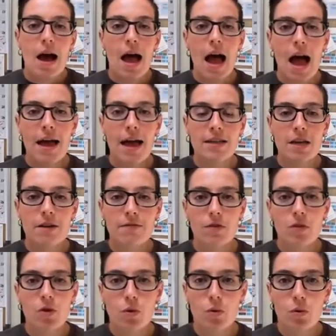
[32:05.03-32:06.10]
And
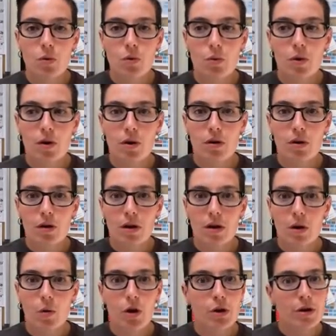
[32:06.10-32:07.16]

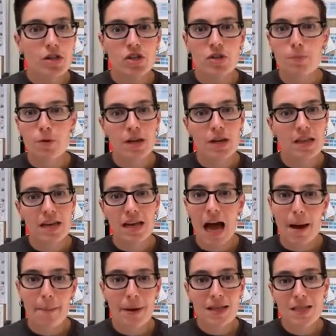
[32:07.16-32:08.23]
or you can just put it in the
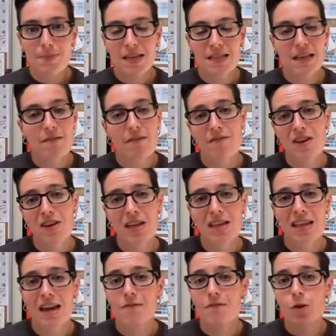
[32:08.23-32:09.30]
comments, because I have a feeling
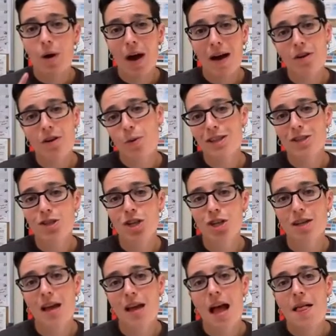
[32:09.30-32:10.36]
that if you have a
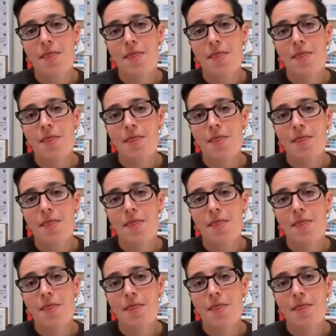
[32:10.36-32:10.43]
question,